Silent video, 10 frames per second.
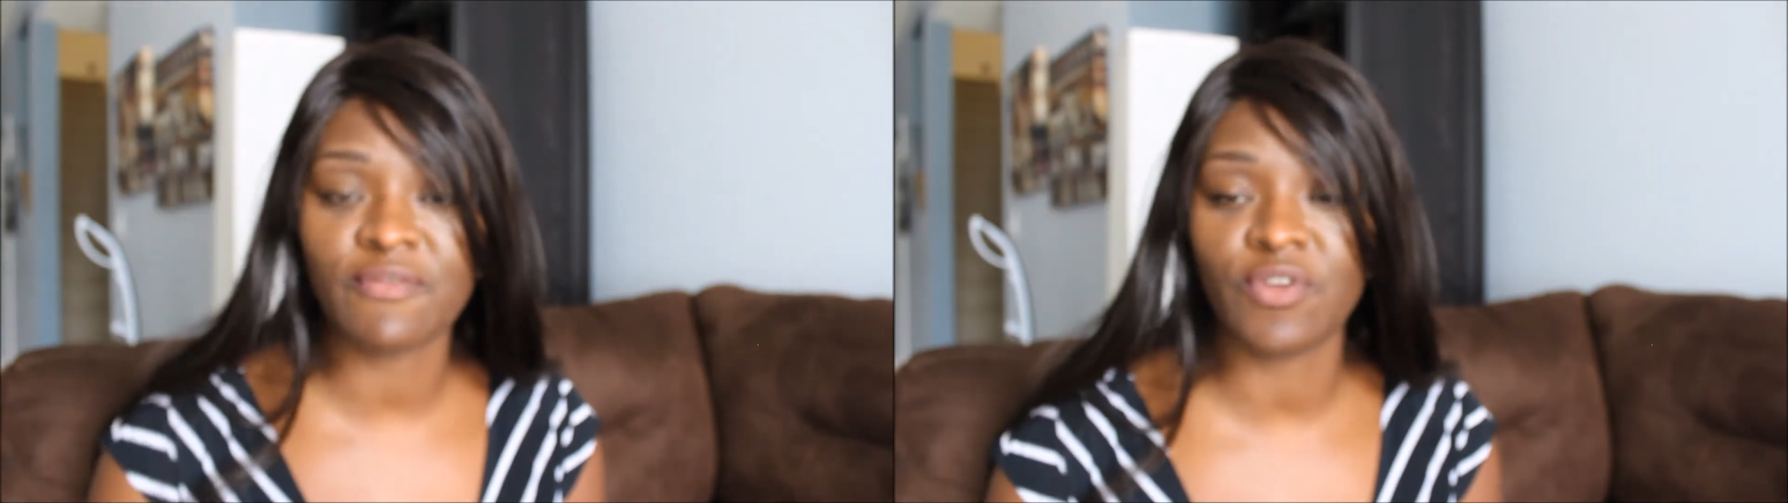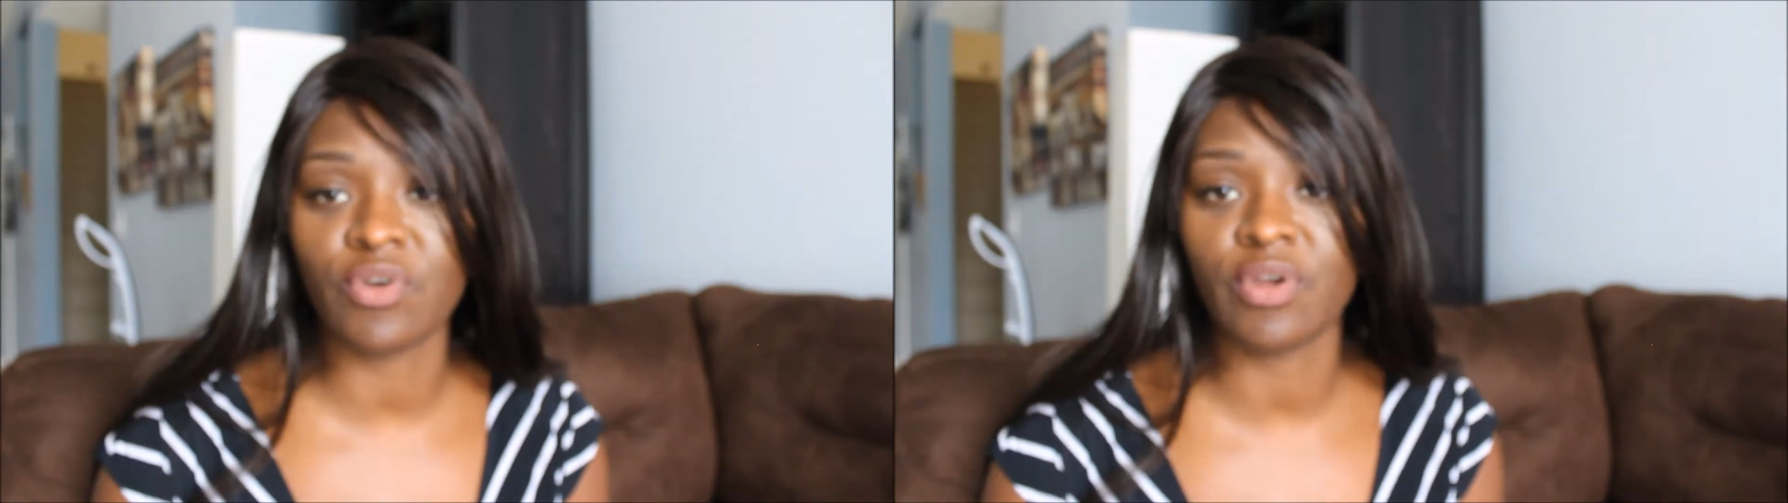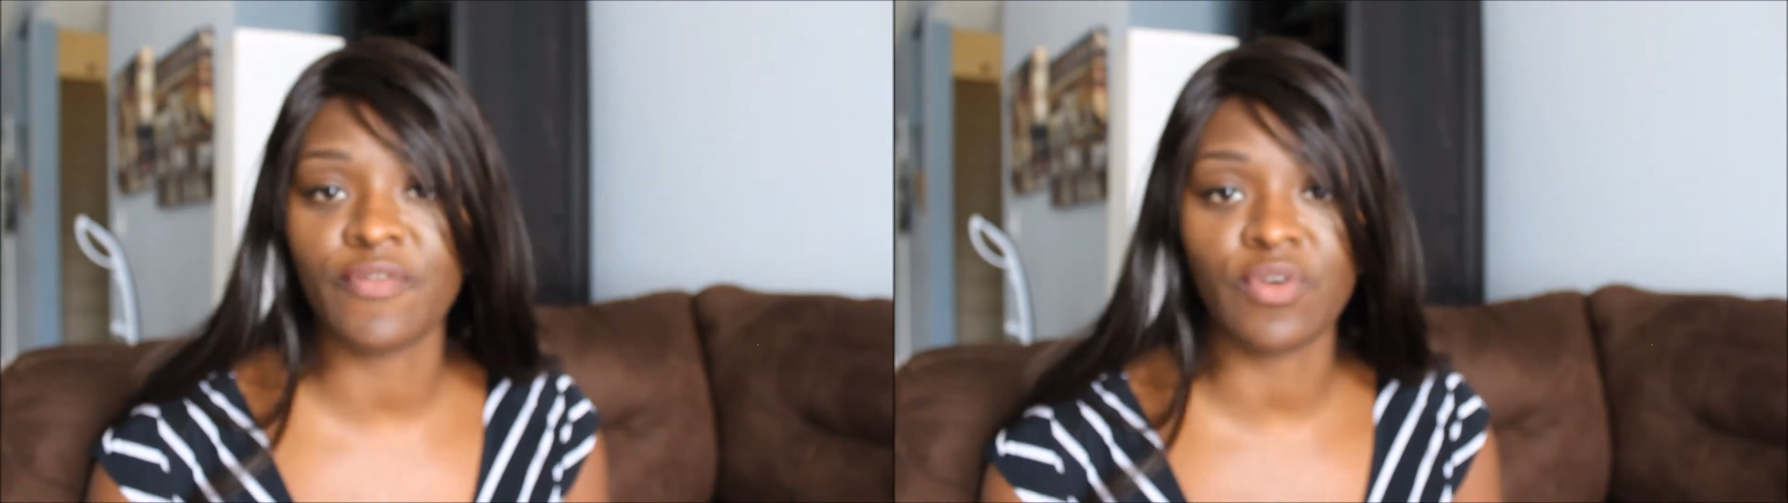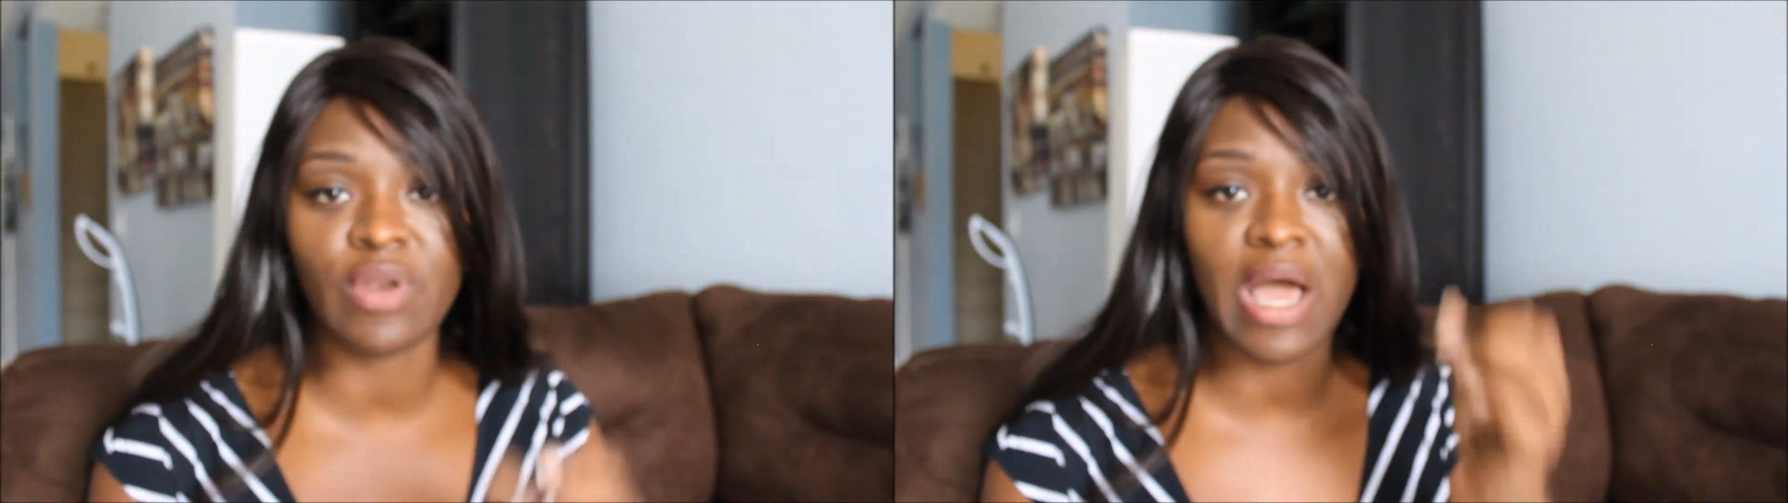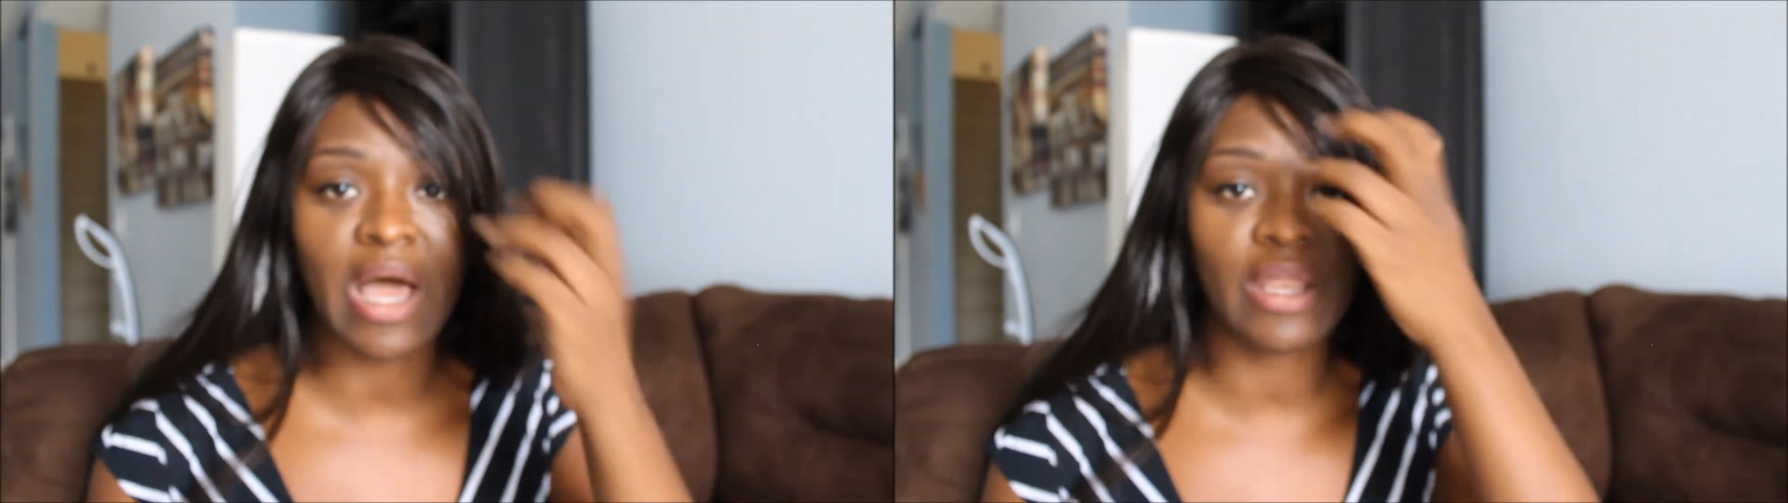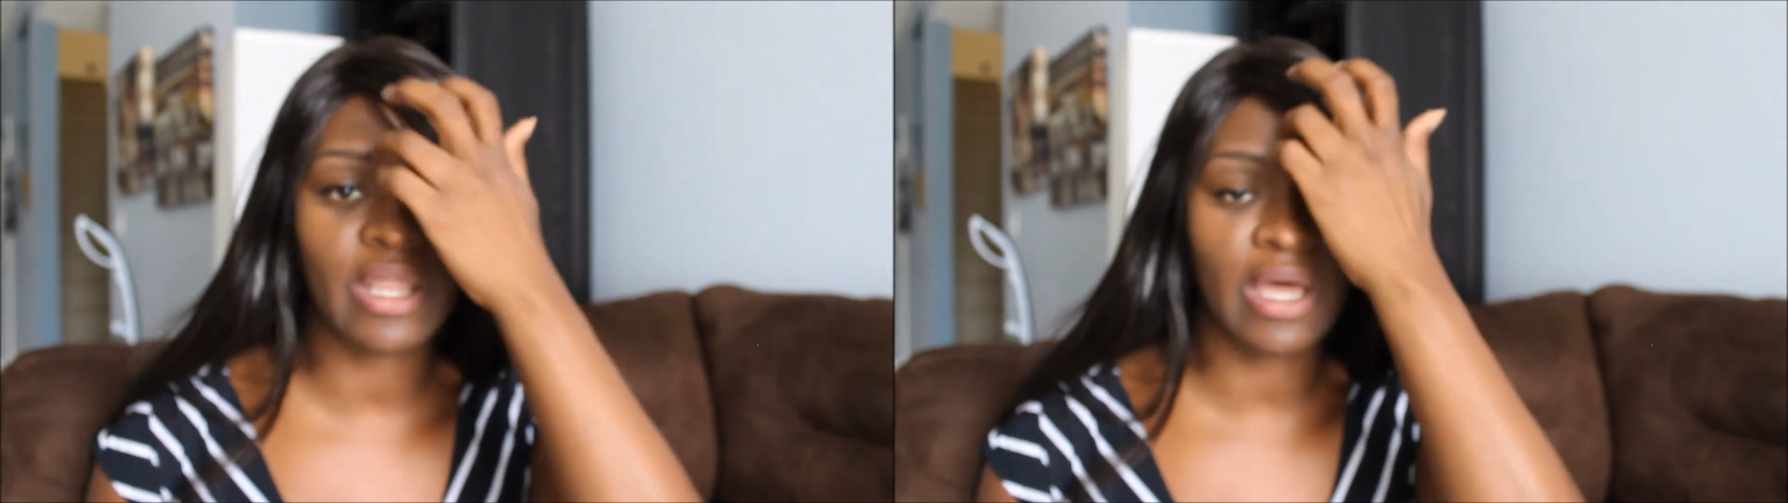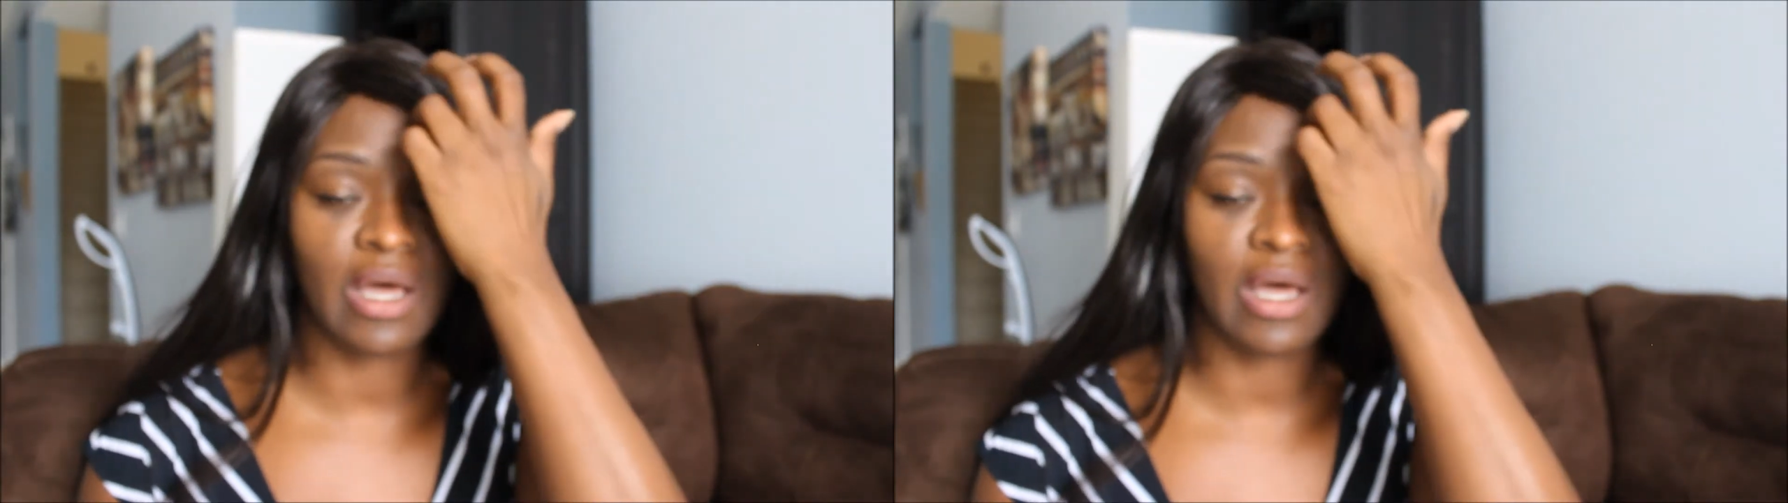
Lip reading: if you're not